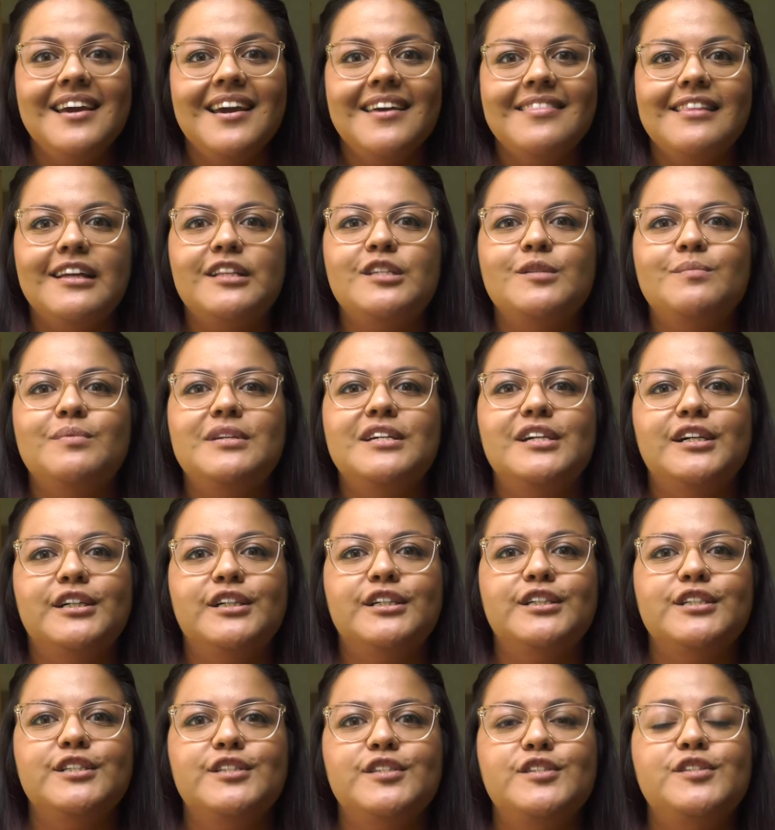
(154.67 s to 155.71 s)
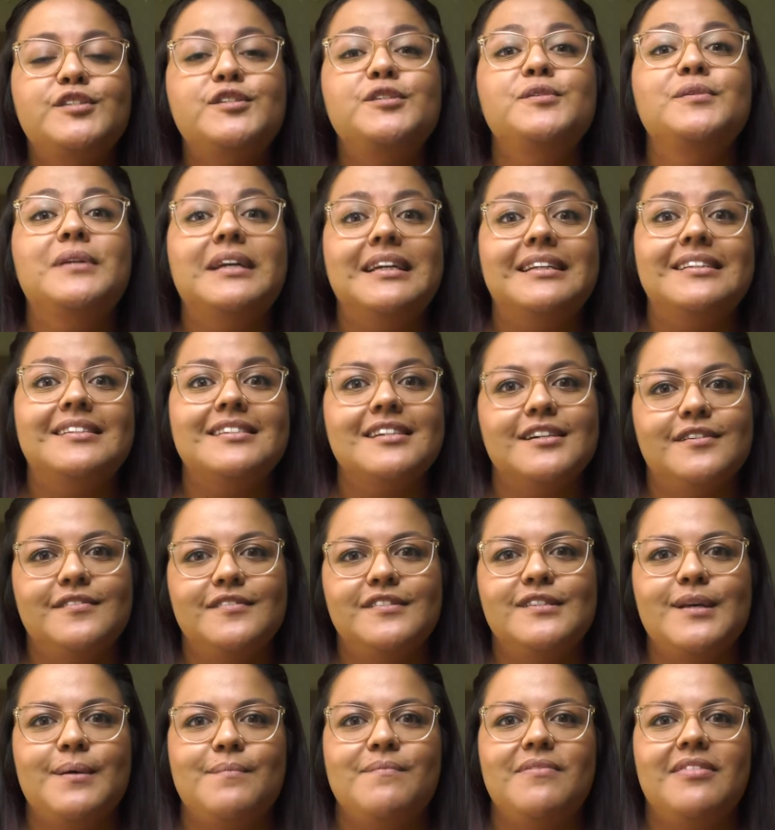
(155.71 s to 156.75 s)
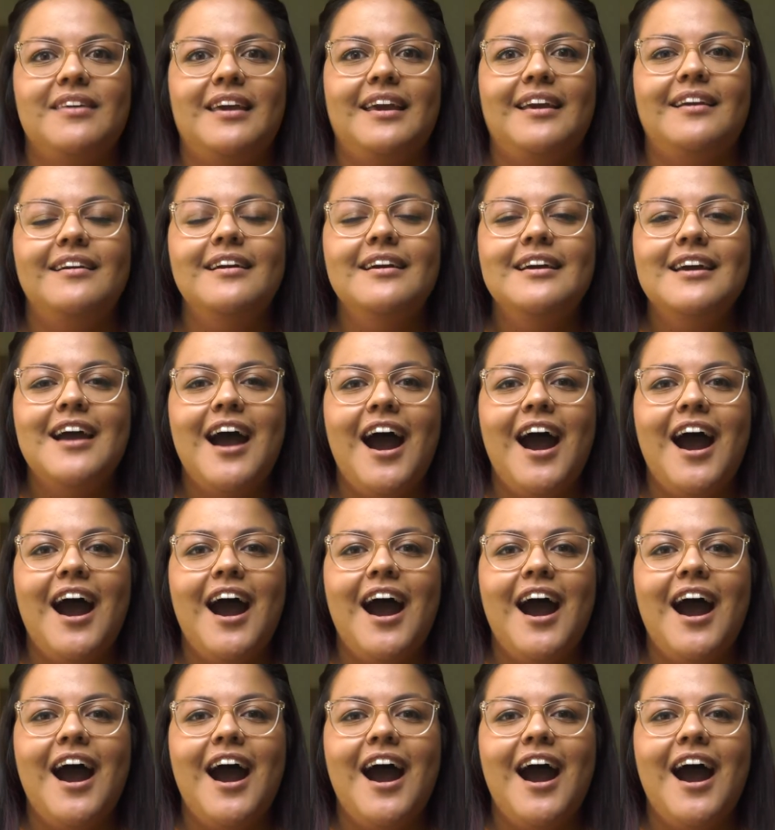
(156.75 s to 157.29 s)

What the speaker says: that to be a good student of something,